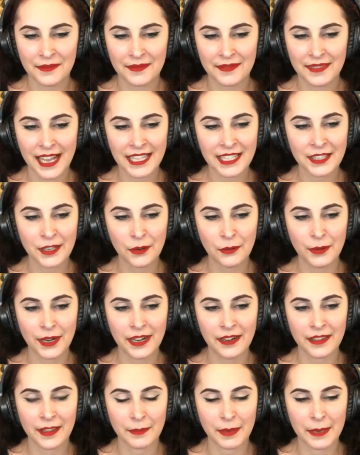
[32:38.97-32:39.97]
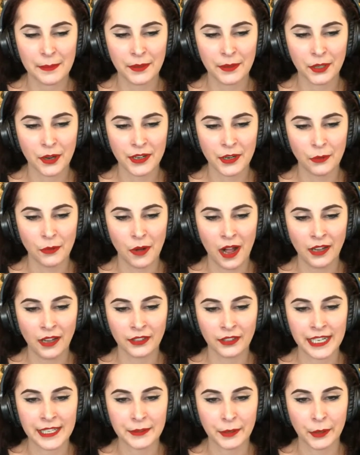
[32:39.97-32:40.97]
That's so weird that people going to
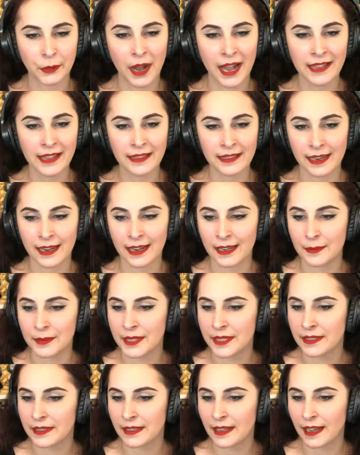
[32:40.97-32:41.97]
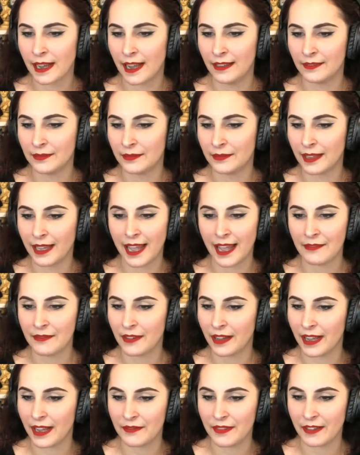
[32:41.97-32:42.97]
Walgreens for wine snobs. I
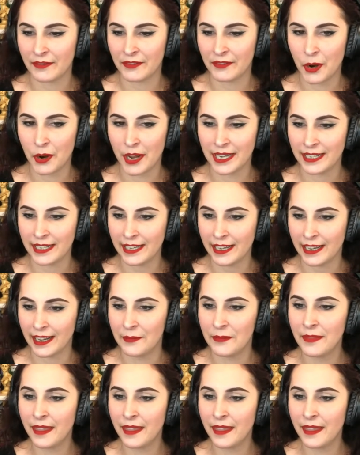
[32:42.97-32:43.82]
have no idea.